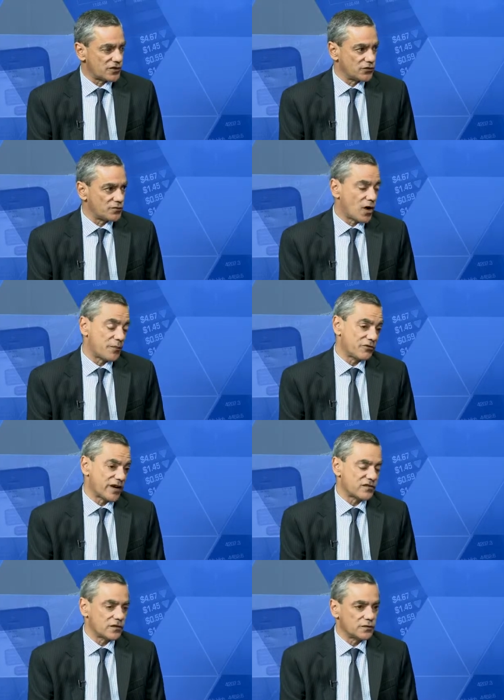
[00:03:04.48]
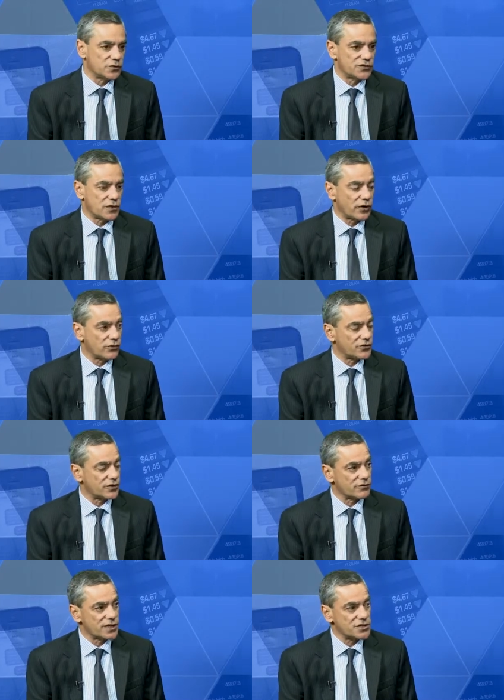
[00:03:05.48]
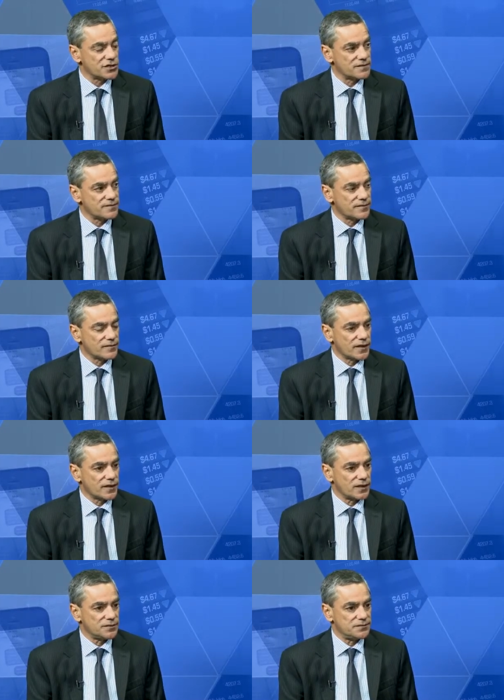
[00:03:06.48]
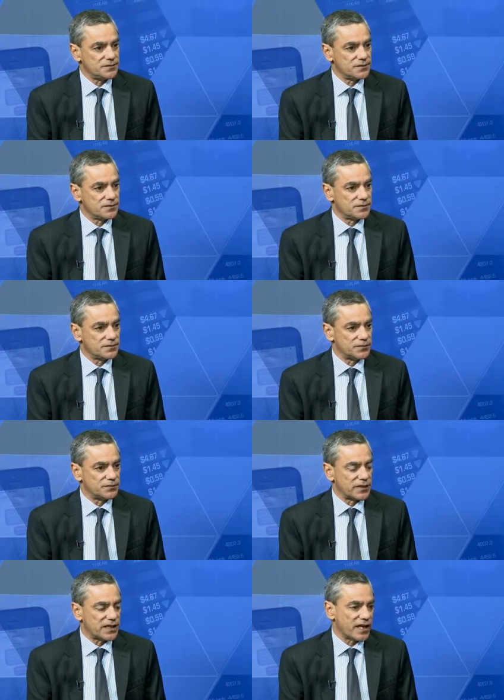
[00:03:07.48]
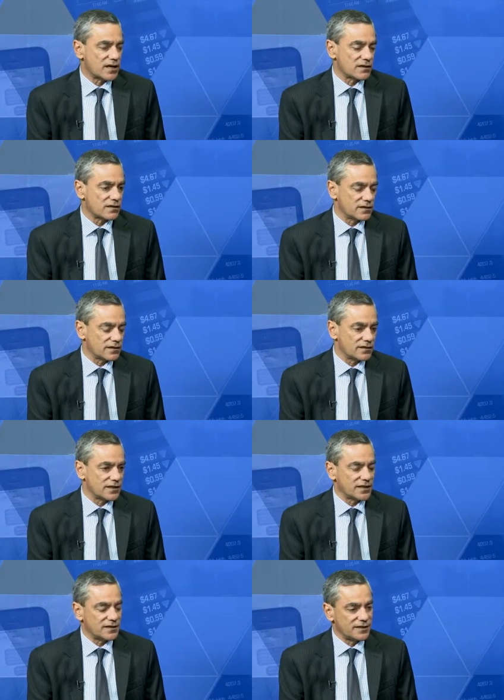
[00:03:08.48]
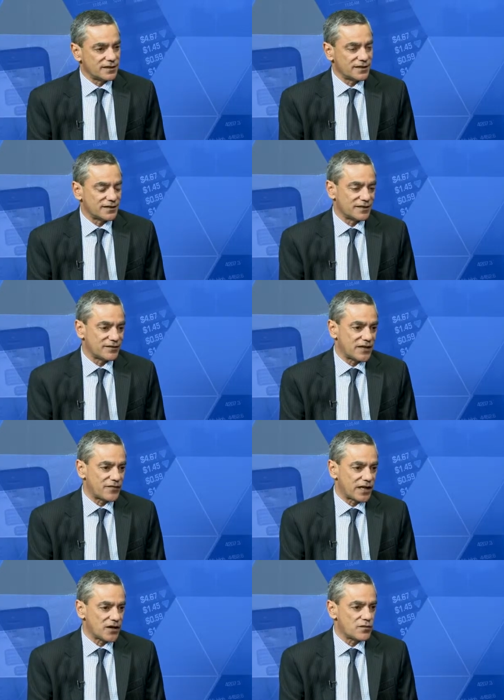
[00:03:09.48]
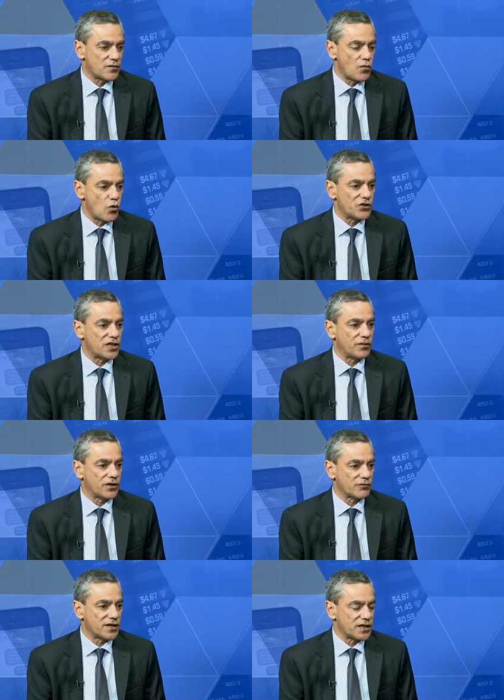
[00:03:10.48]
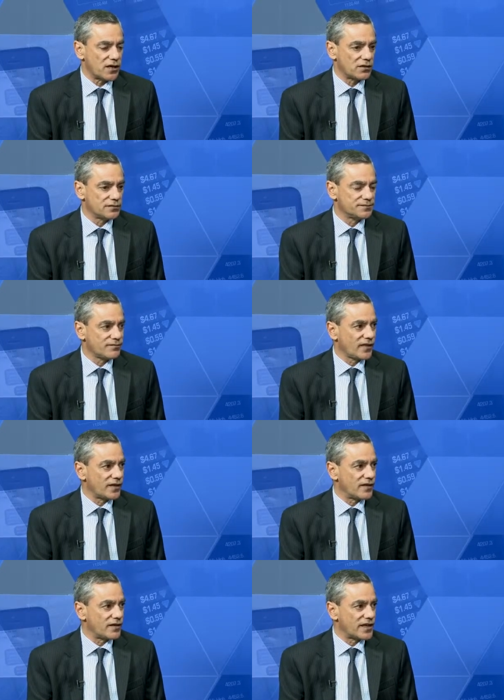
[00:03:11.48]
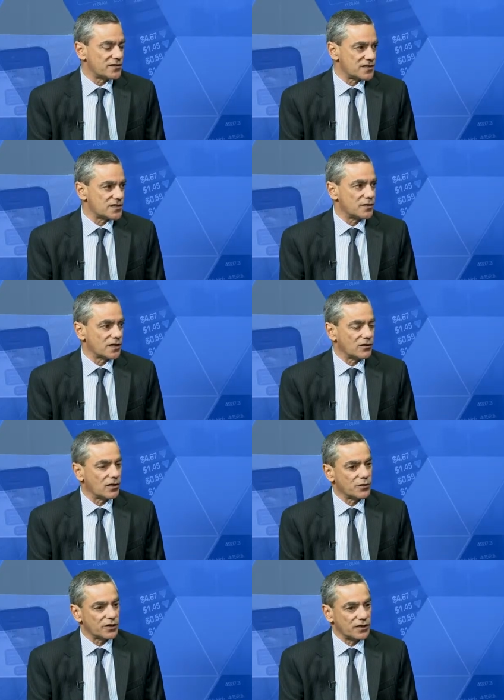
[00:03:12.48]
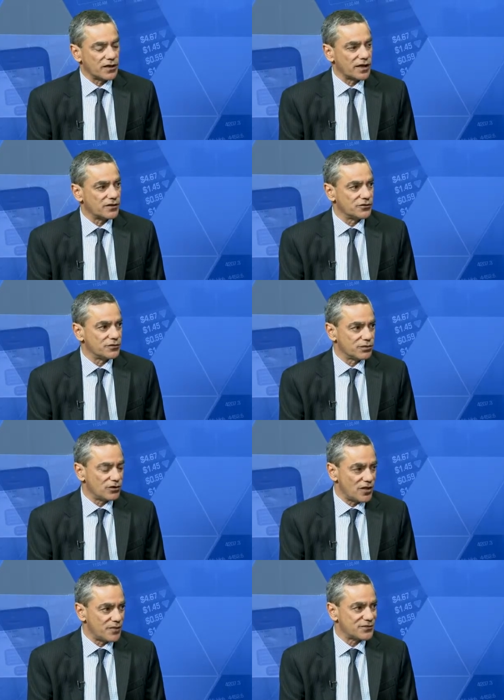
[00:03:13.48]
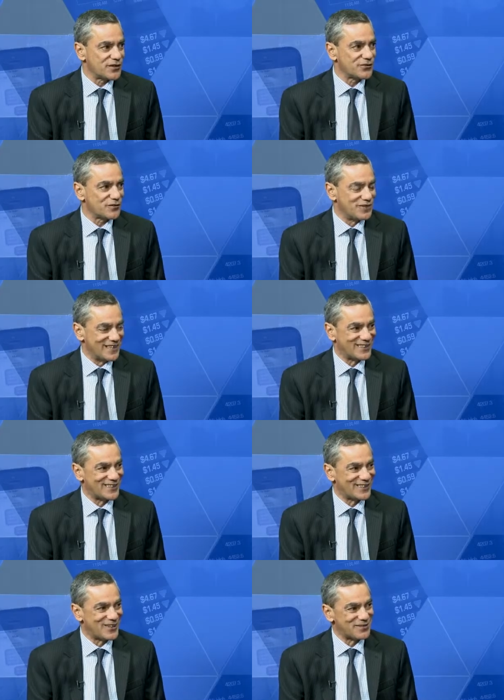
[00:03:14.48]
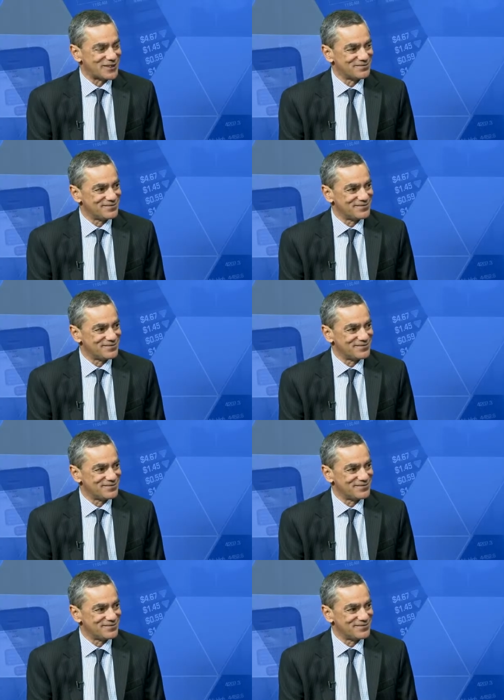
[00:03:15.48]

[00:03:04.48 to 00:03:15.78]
skills might be transferable somewhere else in the region. But again, if they go more deep into retail, then they cease to be a conglomerate, and they do pride themselves on being a conglomerate.